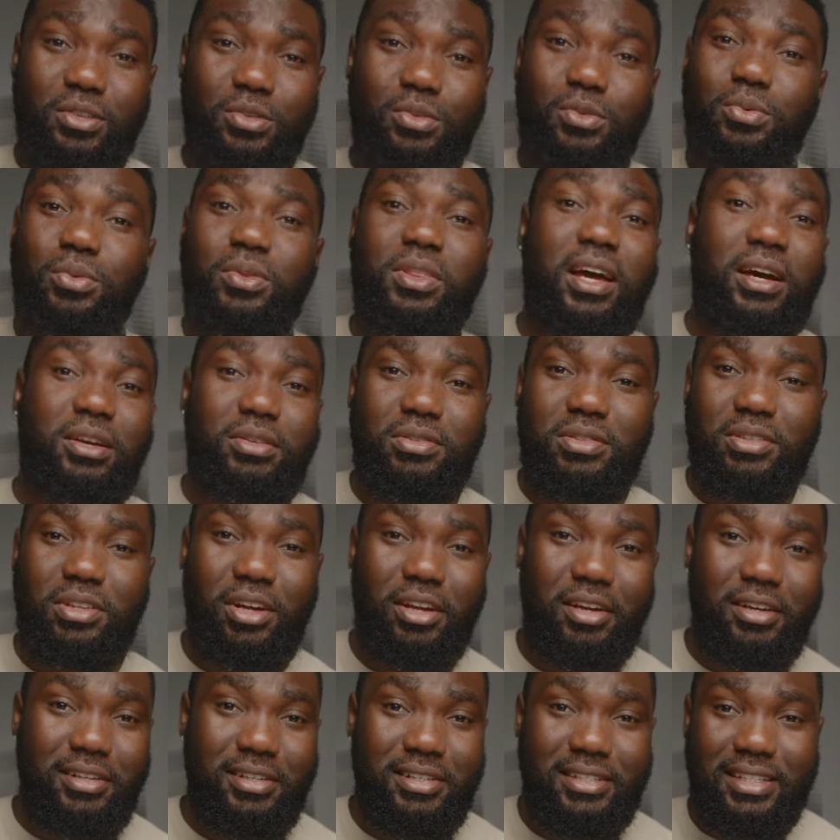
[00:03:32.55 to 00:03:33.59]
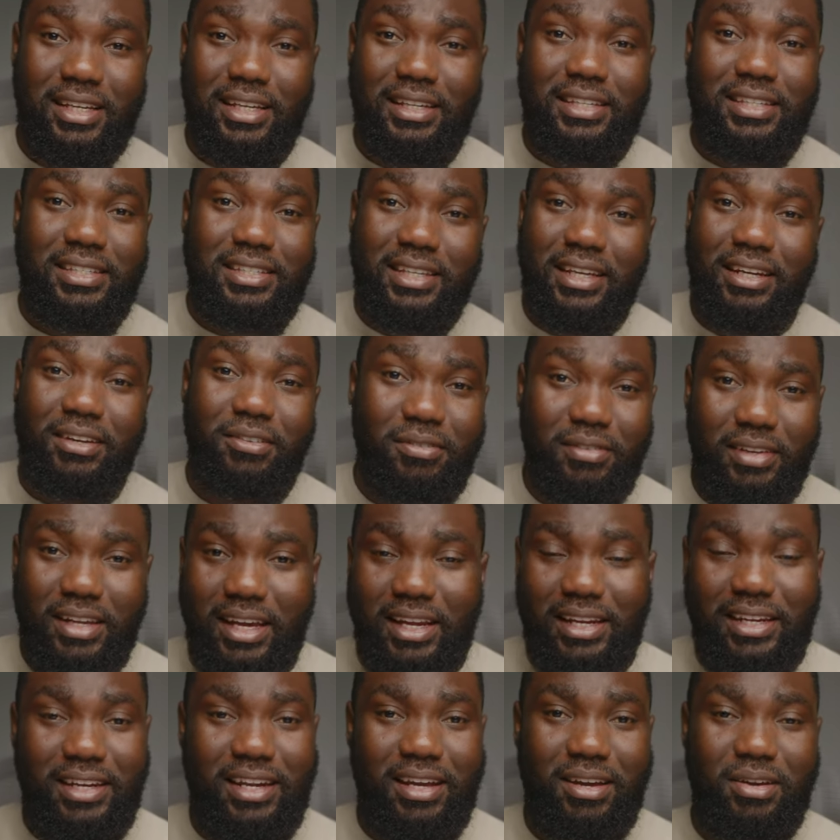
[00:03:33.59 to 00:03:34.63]
$2,000 and a set of
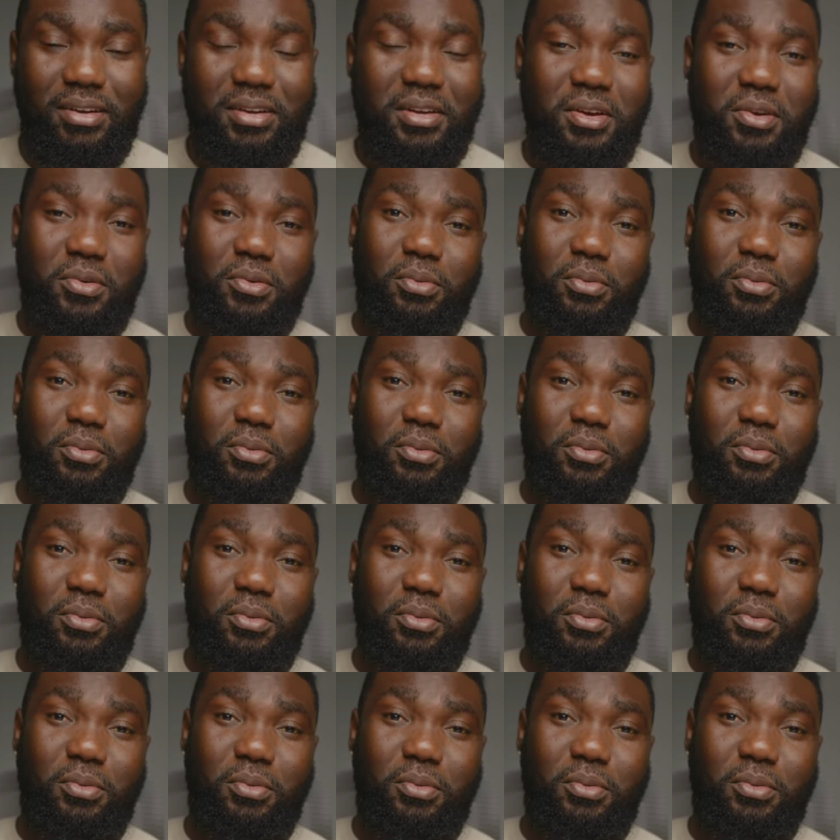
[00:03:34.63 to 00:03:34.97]
light that